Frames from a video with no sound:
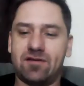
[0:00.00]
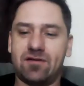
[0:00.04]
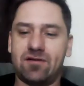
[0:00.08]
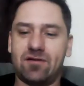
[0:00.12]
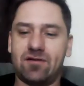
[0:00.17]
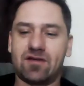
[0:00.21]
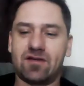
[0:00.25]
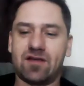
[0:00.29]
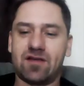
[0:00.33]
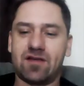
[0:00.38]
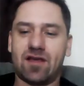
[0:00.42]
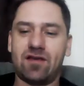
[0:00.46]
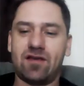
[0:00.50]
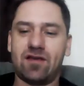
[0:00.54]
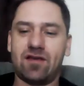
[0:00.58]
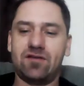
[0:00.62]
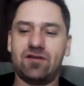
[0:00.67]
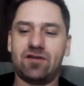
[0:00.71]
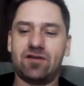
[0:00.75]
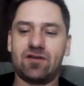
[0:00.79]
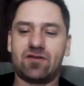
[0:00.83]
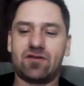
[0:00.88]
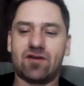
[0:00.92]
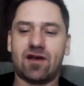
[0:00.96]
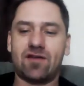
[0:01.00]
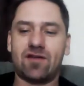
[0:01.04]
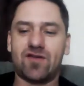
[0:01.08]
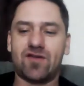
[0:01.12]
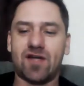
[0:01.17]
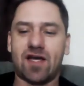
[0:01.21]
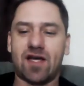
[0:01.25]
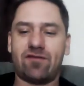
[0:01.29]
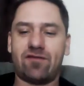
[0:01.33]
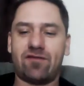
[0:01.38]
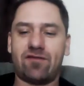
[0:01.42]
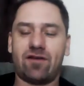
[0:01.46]
because I used to drive
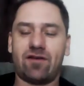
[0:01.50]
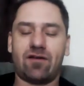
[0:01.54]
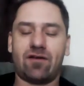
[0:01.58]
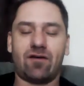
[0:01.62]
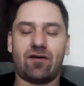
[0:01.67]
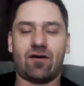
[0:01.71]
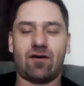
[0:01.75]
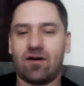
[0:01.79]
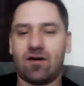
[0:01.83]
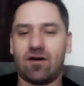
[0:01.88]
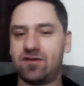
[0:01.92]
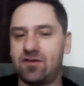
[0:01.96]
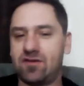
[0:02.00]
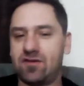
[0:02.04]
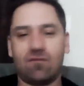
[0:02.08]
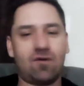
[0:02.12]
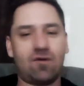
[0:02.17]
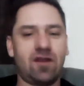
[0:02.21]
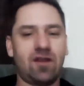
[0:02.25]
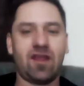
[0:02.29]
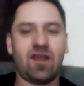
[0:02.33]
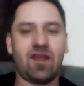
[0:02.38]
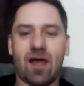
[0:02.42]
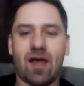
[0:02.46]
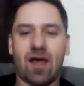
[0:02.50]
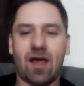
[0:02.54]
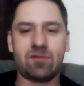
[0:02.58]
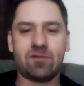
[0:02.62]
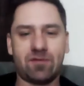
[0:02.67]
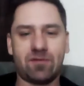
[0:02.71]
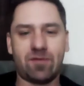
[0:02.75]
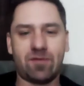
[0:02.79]
traffic all to one capture